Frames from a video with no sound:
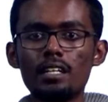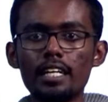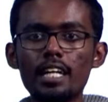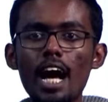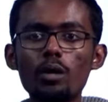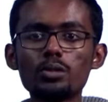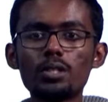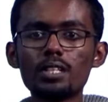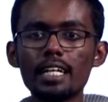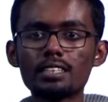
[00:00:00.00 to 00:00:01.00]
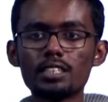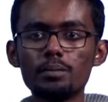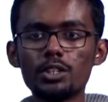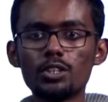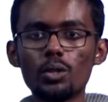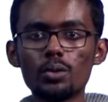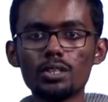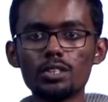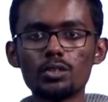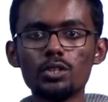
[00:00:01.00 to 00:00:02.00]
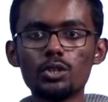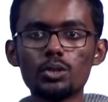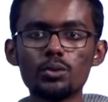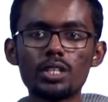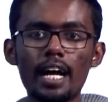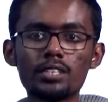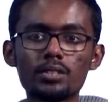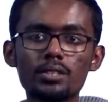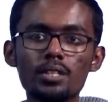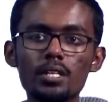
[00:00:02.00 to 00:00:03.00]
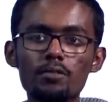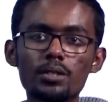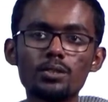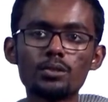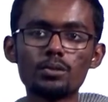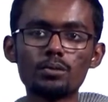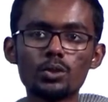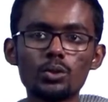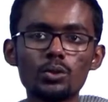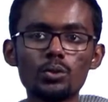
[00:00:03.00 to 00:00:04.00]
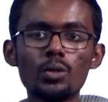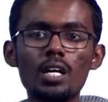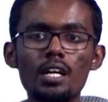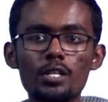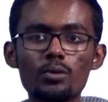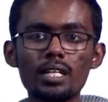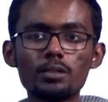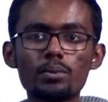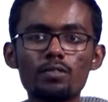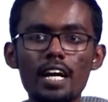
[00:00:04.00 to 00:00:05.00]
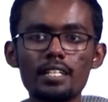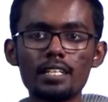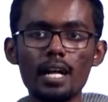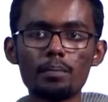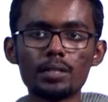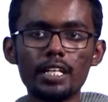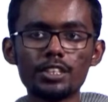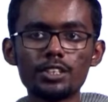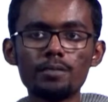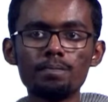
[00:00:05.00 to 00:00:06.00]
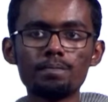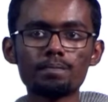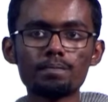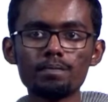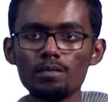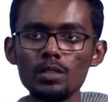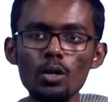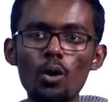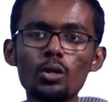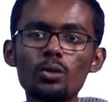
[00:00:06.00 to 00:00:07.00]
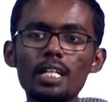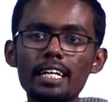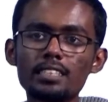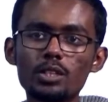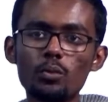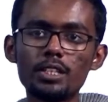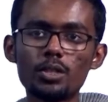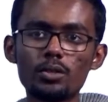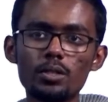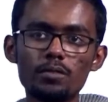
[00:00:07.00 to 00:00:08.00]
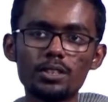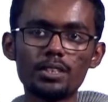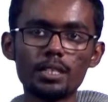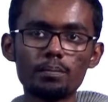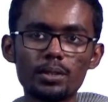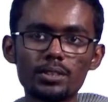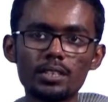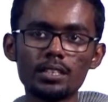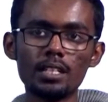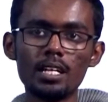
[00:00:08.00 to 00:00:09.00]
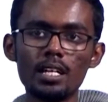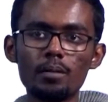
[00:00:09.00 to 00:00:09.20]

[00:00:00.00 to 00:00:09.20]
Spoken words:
In how to collect the admission notice, you can choose either delivered to address provided in application or collect at Wenzhou University in person.